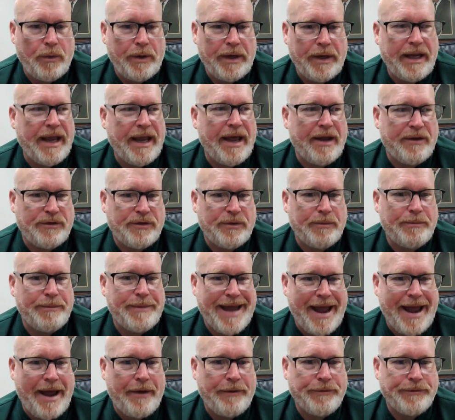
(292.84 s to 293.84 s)
he had some
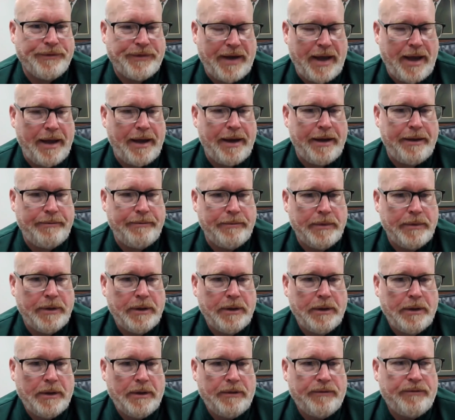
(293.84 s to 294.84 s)
downtime
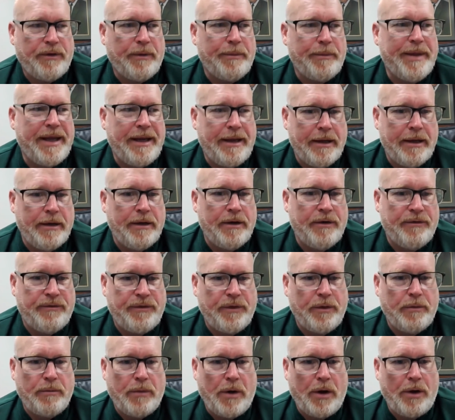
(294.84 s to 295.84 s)
from the end of
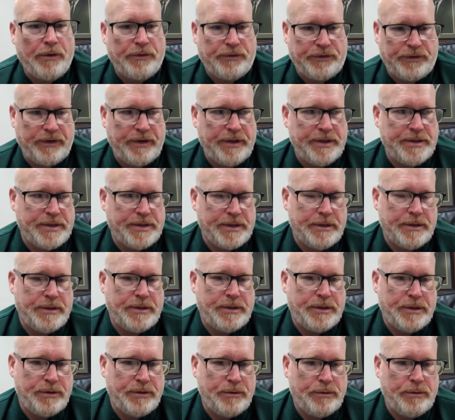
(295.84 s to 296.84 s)
football season
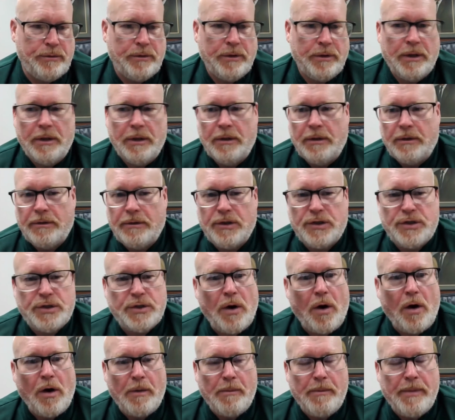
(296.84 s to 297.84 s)
to the
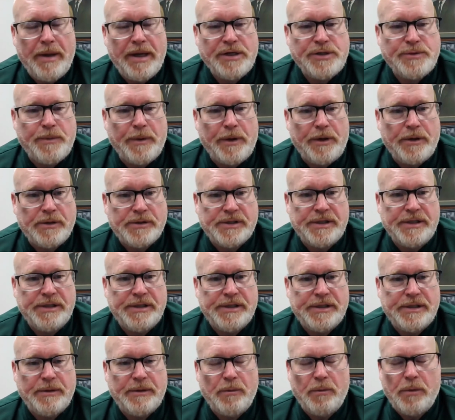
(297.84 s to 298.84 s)
start of baseball
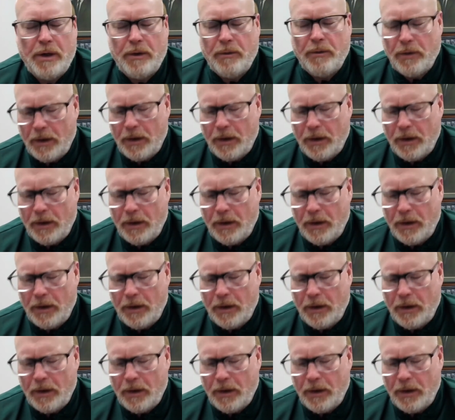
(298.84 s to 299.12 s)
season. And